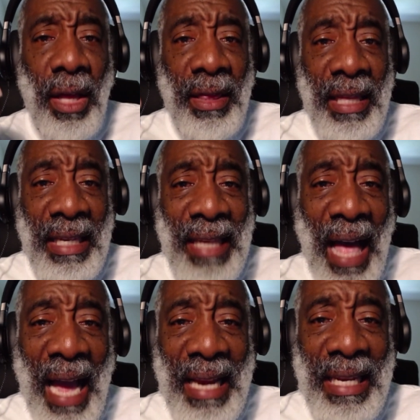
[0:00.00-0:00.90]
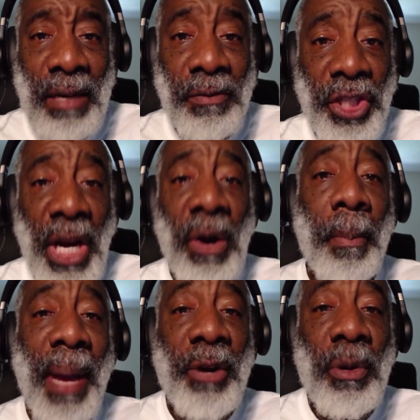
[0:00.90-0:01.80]
this idea of
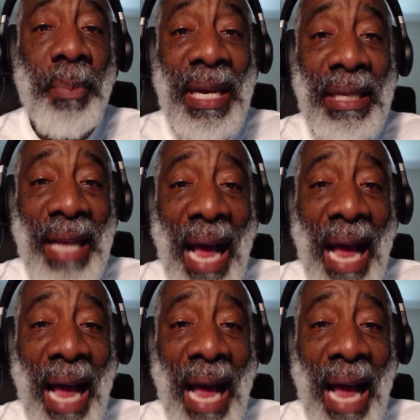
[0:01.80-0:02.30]
gerrymandering means that